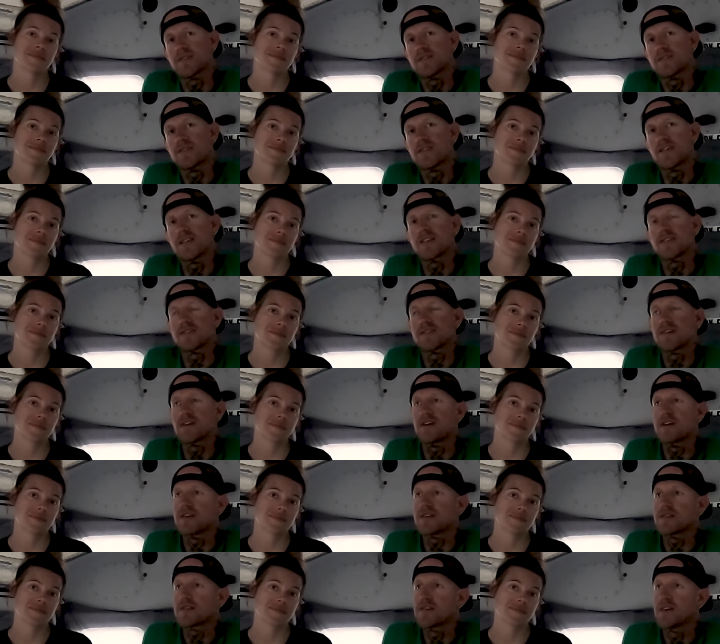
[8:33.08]
Speaker 1: see the
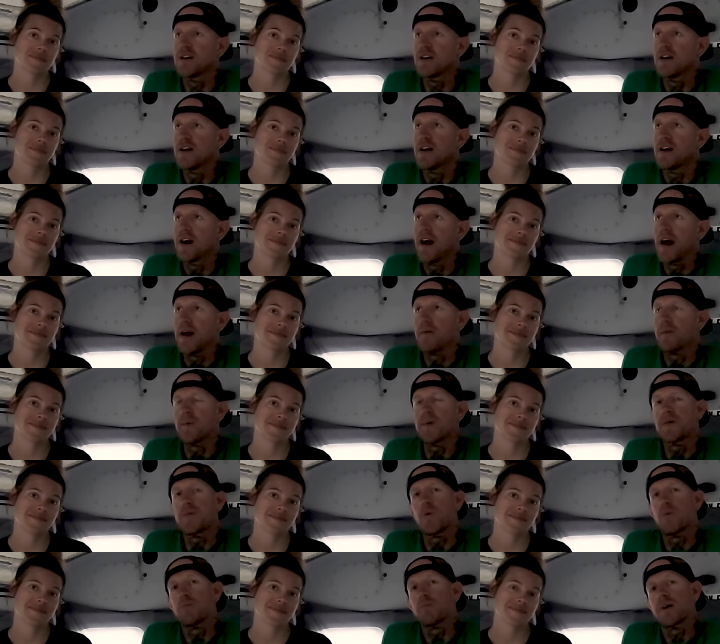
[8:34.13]
stars, and we
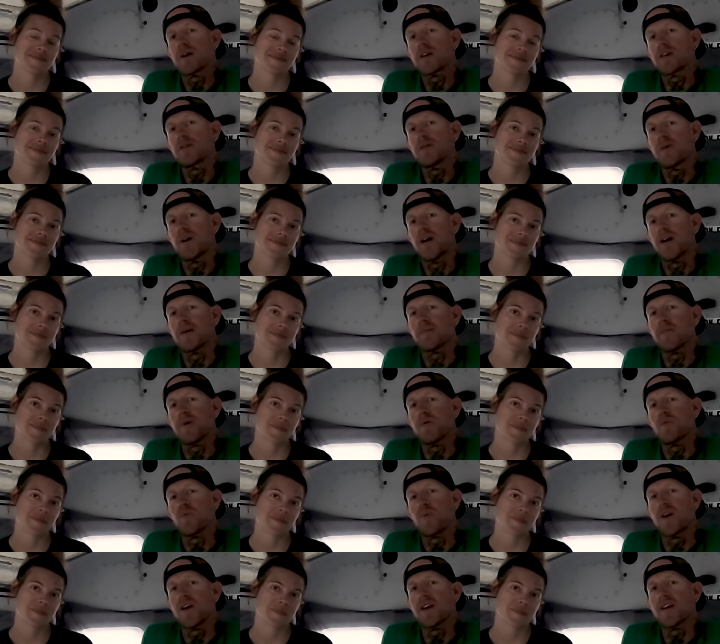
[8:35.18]
will pick you up
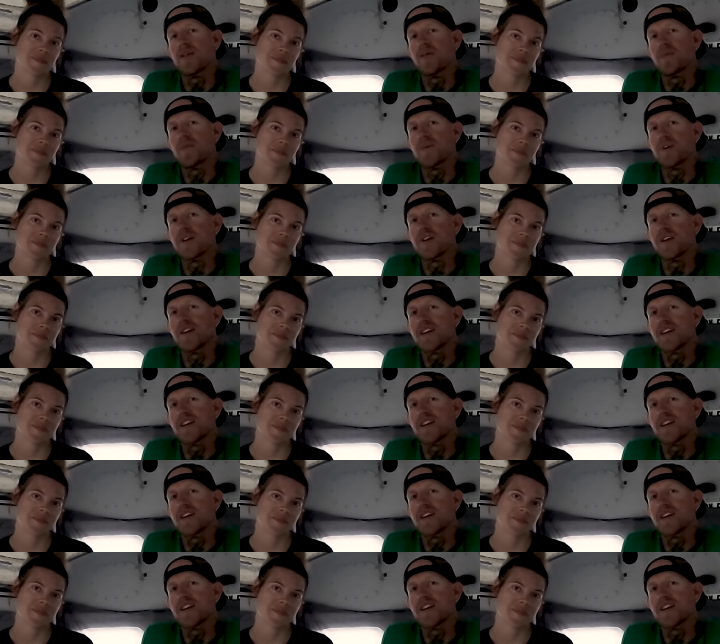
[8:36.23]
when we